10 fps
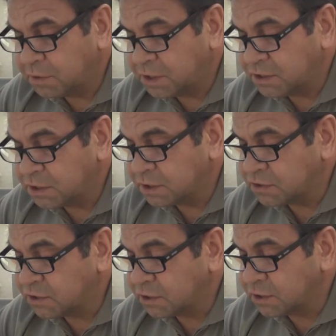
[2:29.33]
with these
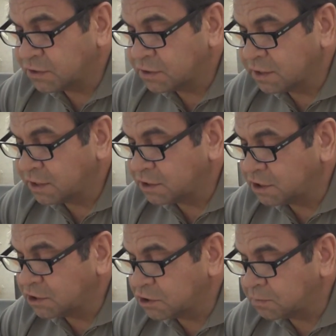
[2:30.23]
concerns that
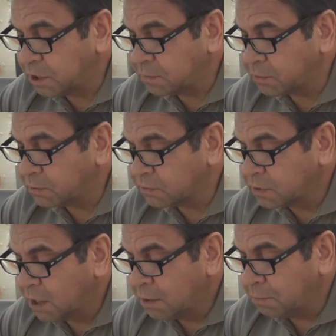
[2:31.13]
Indigenous peoples
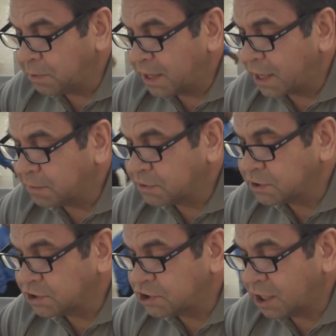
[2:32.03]
be able
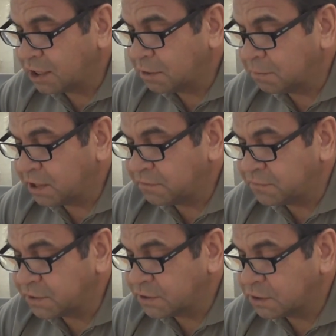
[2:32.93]
to share the
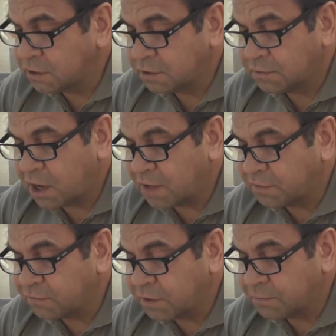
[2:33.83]
benefits
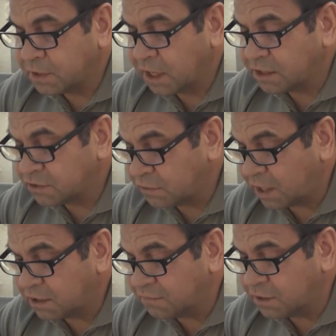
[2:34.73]
deriving from the
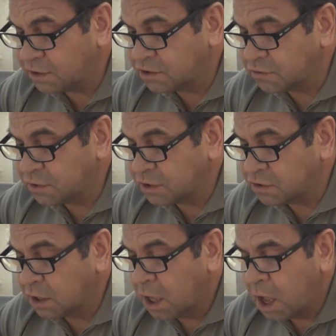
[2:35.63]
extractive
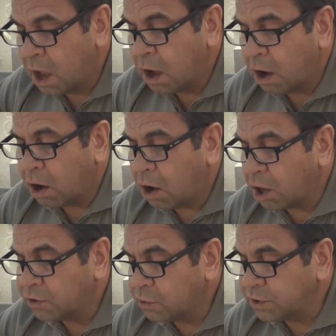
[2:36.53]
industries
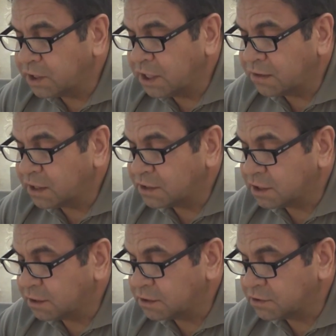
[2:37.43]
on or near their
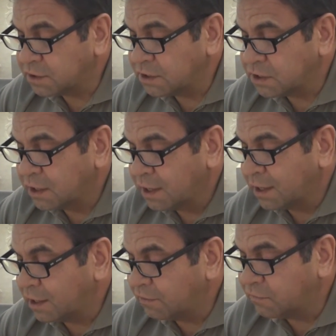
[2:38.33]
territories
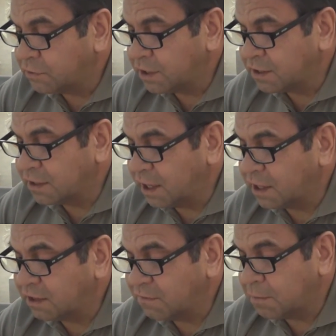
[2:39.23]
and avoid the
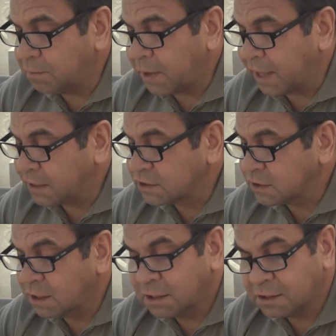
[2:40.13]
negative
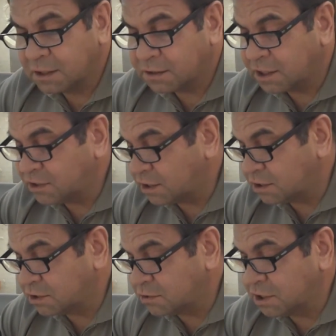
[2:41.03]
impacts that these
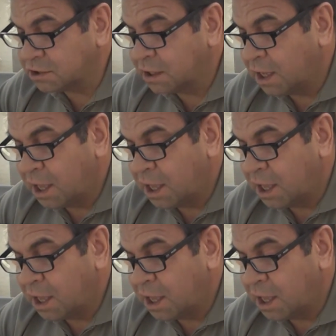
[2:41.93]
industries